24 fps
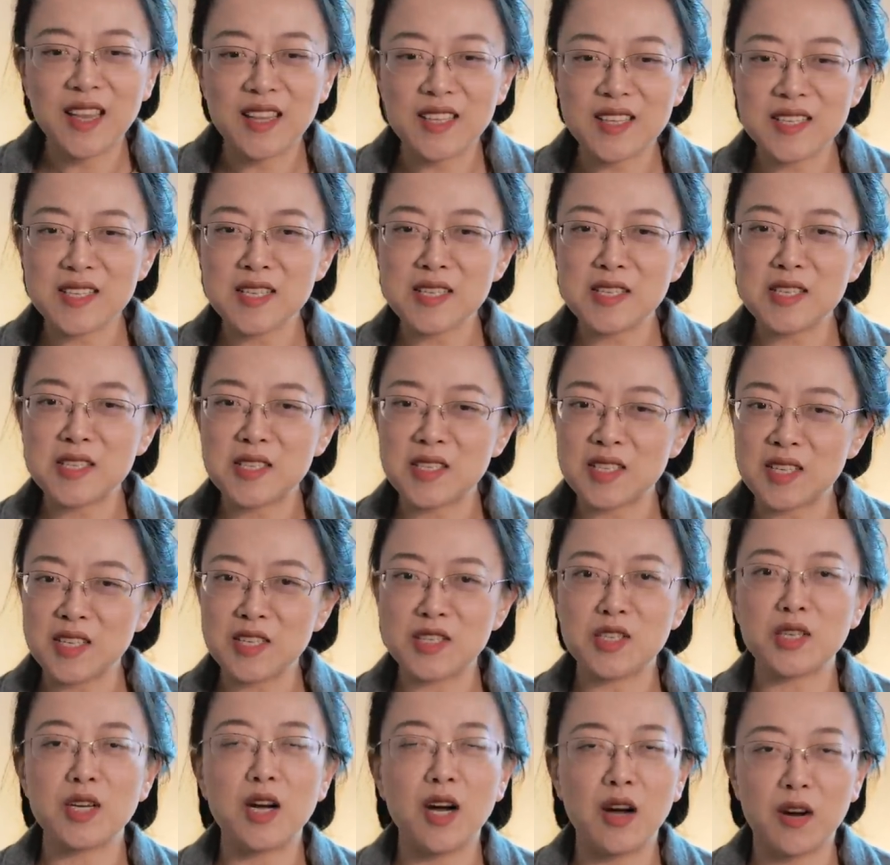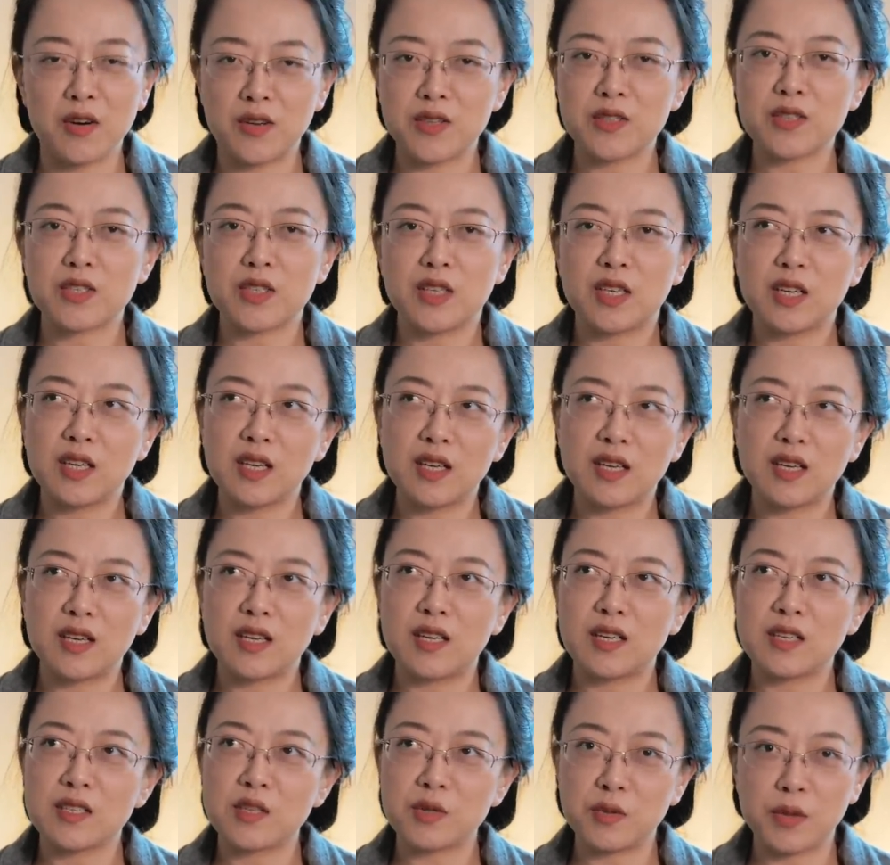This is such a hard
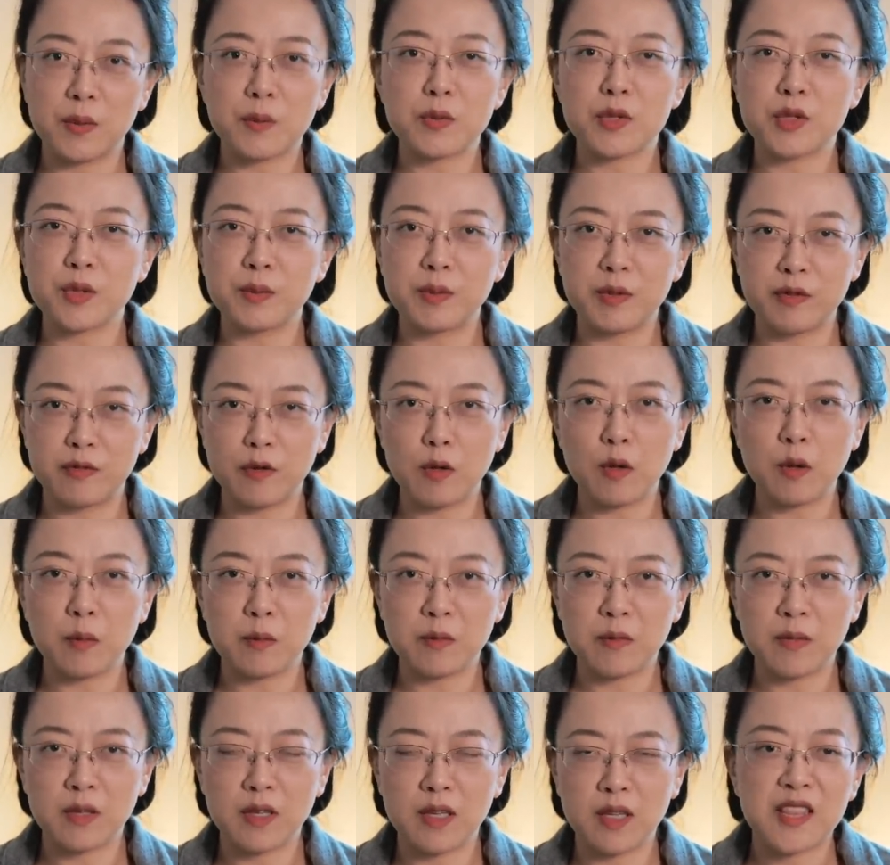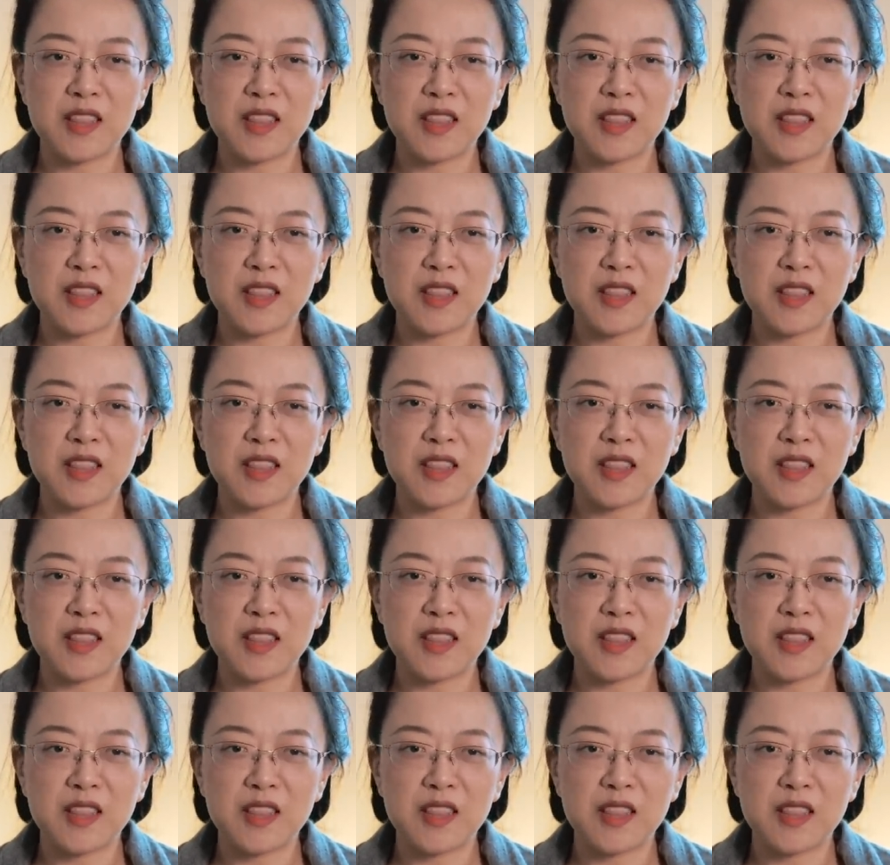script to perform.